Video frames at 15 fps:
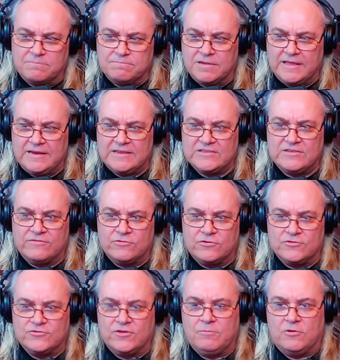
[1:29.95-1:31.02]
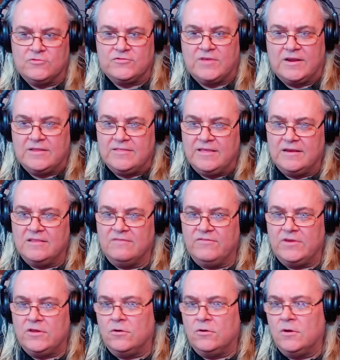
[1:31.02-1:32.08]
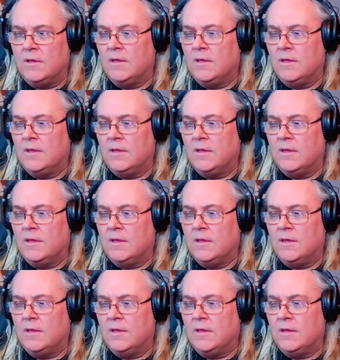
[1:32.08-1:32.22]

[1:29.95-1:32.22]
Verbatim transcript: playlist of her, so I'll post that at the end of the video.